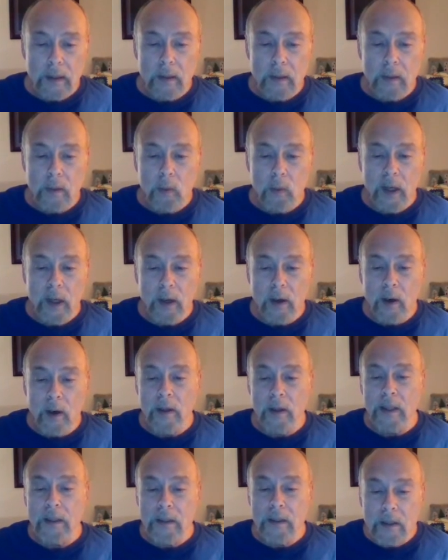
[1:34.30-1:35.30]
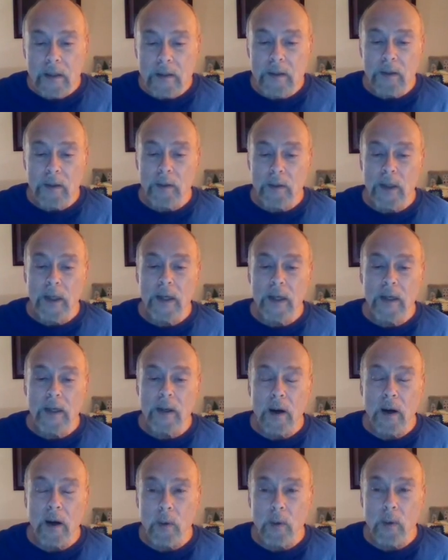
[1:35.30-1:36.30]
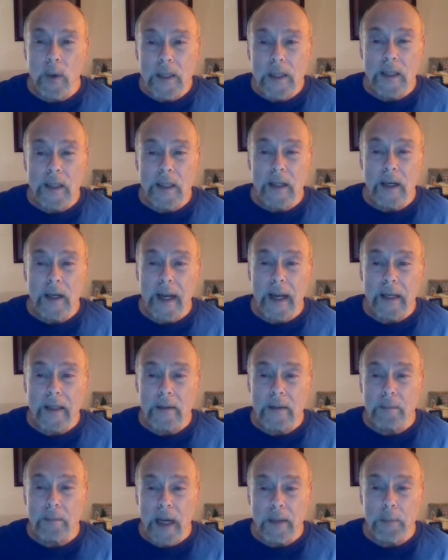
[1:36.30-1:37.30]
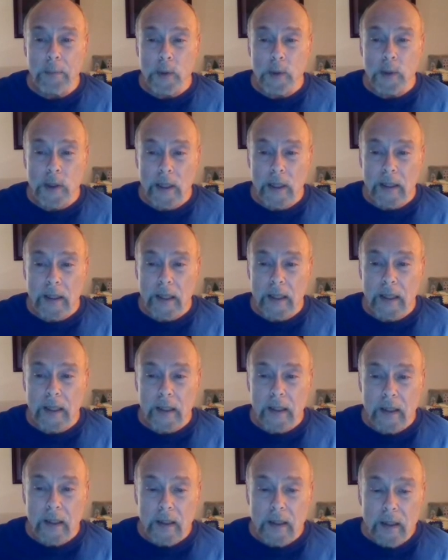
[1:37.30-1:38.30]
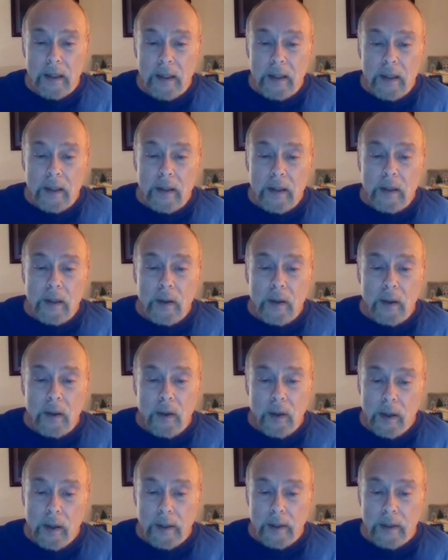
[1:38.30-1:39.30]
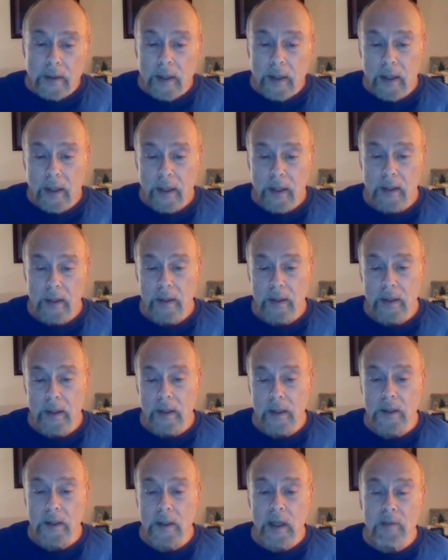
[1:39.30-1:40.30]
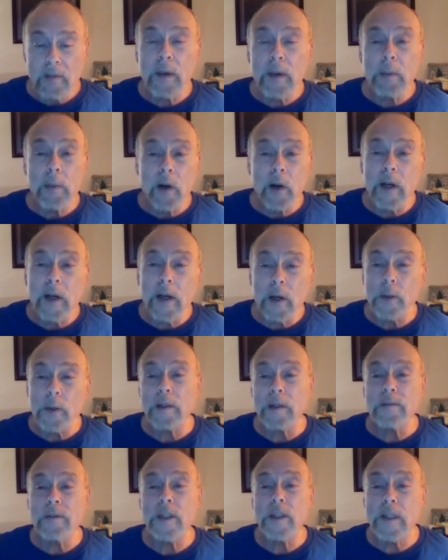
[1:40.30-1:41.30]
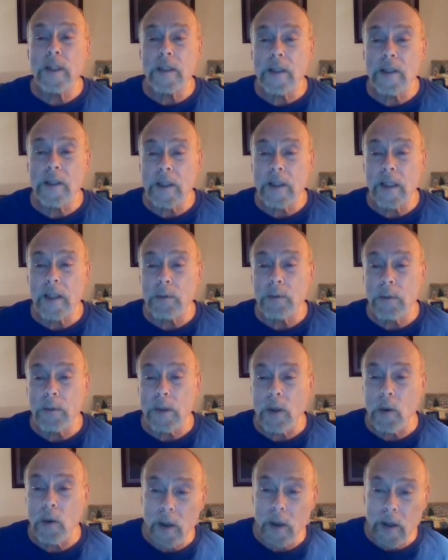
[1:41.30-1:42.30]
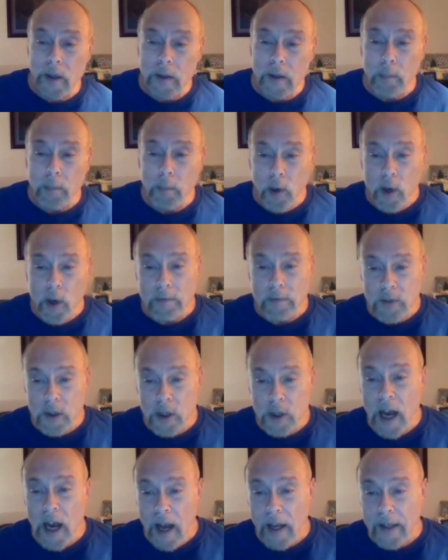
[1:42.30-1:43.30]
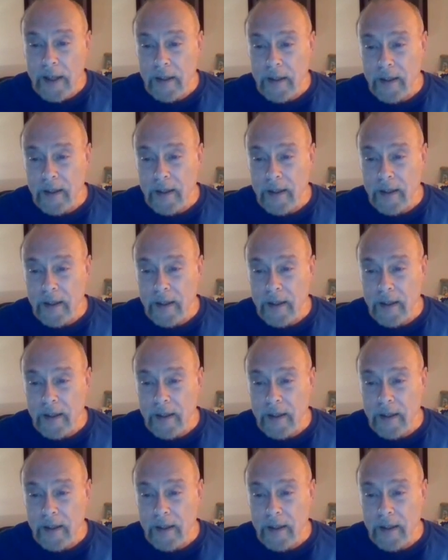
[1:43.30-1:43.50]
we are continuing our Wednesday night Bible study on the 7 miracles of Jesus as recorded in the book of John.